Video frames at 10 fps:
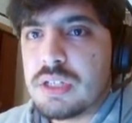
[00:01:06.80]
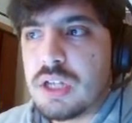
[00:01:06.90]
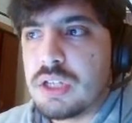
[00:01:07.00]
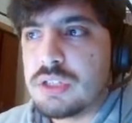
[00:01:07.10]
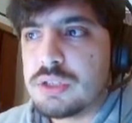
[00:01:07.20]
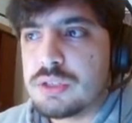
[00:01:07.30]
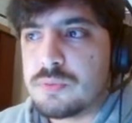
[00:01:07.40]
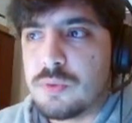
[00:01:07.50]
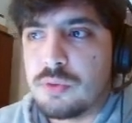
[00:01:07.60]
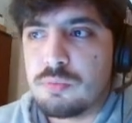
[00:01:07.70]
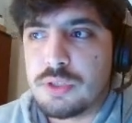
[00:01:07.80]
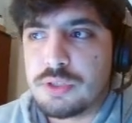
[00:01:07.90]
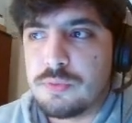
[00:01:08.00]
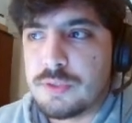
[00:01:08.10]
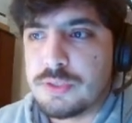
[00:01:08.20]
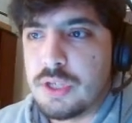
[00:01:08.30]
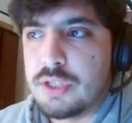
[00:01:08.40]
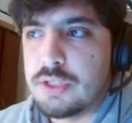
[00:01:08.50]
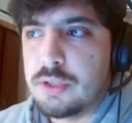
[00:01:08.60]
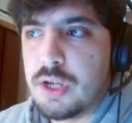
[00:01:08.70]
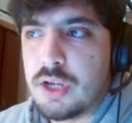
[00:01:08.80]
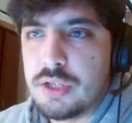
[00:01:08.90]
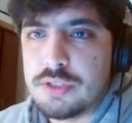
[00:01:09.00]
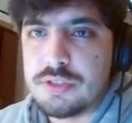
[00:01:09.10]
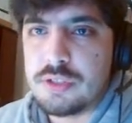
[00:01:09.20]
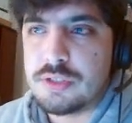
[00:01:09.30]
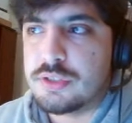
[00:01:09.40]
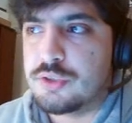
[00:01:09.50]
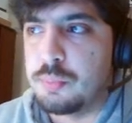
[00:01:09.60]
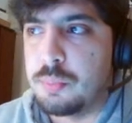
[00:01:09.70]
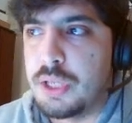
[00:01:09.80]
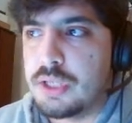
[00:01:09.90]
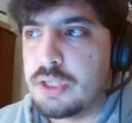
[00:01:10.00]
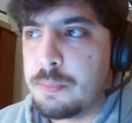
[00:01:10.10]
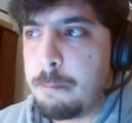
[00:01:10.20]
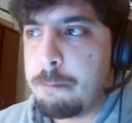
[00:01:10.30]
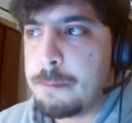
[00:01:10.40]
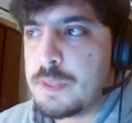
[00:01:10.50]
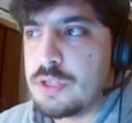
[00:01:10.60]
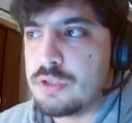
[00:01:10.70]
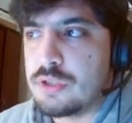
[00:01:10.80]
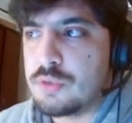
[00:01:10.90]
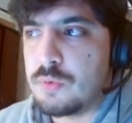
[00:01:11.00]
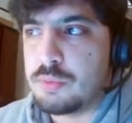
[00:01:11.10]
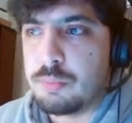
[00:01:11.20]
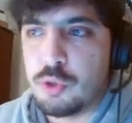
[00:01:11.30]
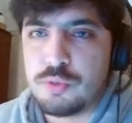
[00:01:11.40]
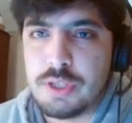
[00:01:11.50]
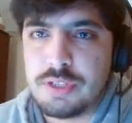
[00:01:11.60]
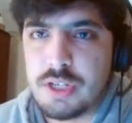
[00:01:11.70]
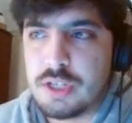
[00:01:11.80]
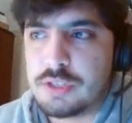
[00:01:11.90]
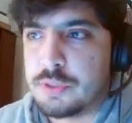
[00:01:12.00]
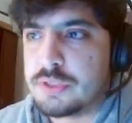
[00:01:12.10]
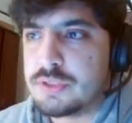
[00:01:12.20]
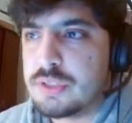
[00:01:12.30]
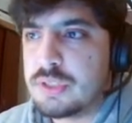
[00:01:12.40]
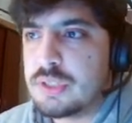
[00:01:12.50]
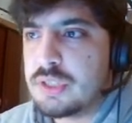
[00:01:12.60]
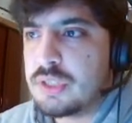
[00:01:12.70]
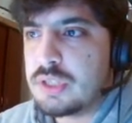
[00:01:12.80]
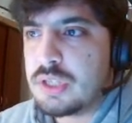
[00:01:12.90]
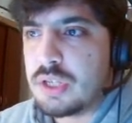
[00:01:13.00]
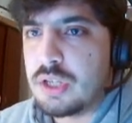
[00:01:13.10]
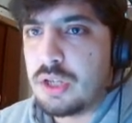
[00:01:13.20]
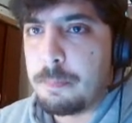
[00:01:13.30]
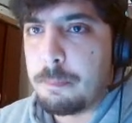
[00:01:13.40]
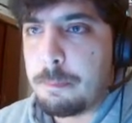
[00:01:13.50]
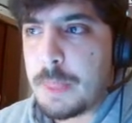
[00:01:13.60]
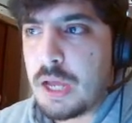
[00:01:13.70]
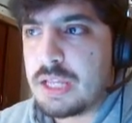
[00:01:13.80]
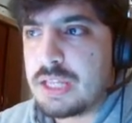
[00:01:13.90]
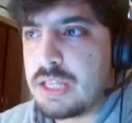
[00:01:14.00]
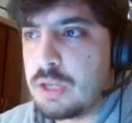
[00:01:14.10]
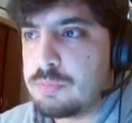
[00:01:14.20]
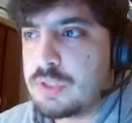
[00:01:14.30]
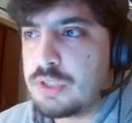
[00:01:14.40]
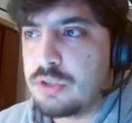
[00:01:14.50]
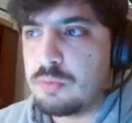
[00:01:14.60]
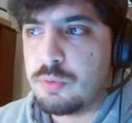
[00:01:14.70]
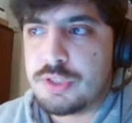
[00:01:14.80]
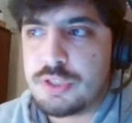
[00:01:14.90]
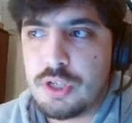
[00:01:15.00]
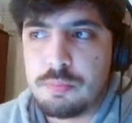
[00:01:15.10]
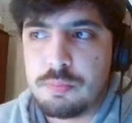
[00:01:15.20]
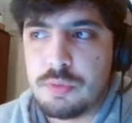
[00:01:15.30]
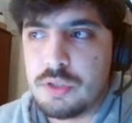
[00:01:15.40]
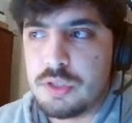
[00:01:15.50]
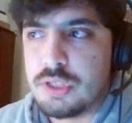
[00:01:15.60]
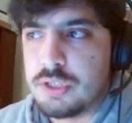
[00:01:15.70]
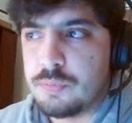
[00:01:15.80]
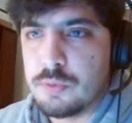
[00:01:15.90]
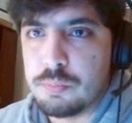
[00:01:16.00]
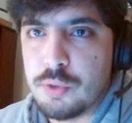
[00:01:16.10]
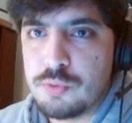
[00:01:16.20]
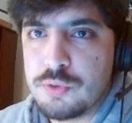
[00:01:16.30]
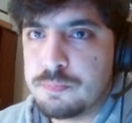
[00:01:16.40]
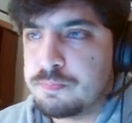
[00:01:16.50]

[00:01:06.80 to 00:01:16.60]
As for the rest of the design, I started to make changes from the most basic aspects. I kept the general body shape in a different pose,